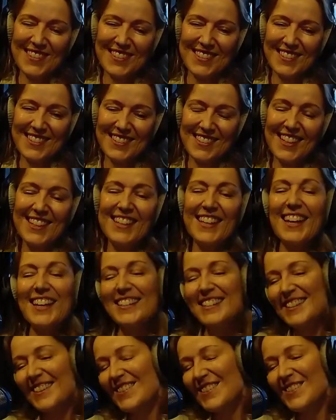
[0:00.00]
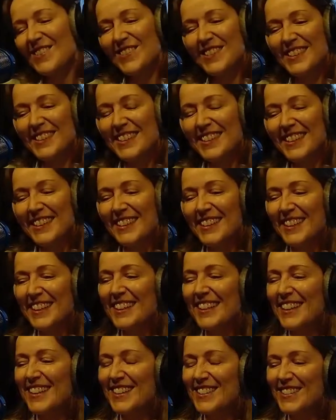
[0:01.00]
So it was.
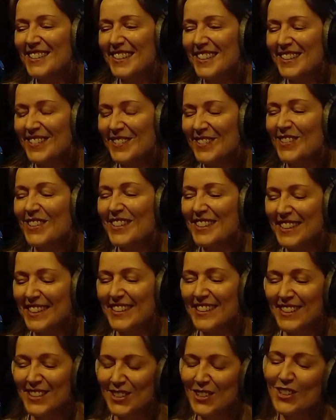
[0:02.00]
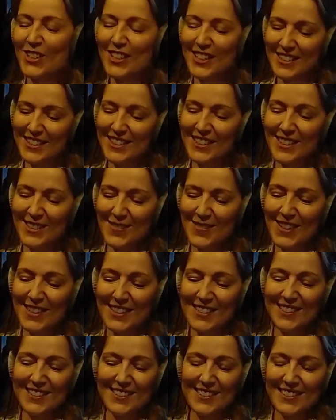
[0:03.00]
I kind of did. It was one of those things. I took a
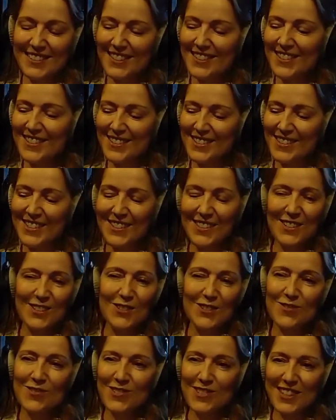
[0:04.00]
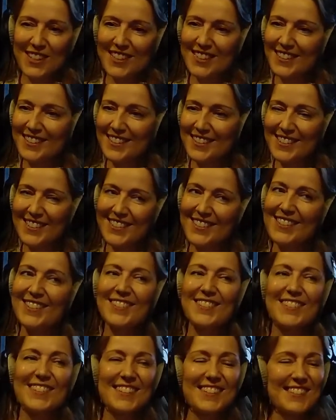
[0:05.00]
sabbatical. So you do the normal things that you
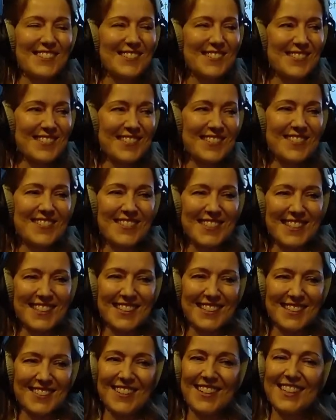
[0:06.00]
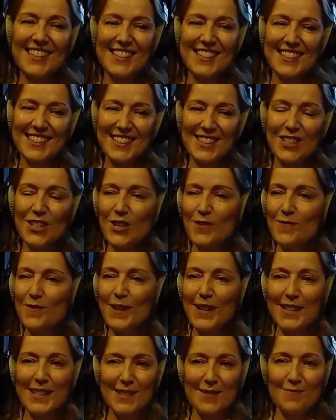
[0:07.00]
do in those sorts of situations, and you go and
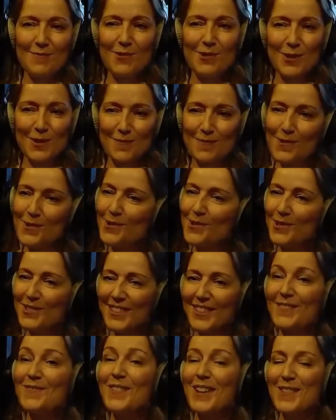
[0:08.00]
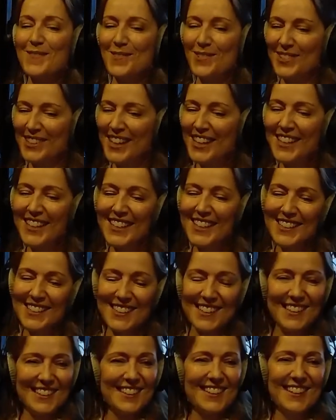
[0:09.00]
play some more sports. I played more
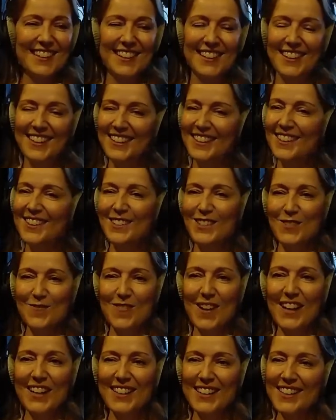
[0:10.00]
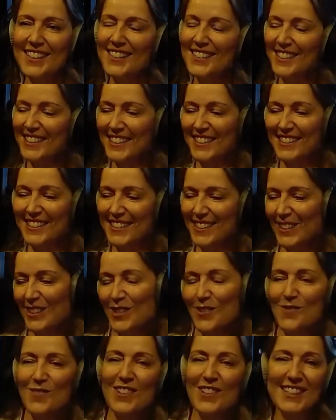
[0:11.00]
tennis, and I learned Spanish, and I
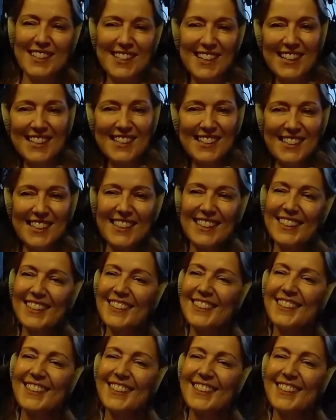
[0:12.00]
started wine tasting.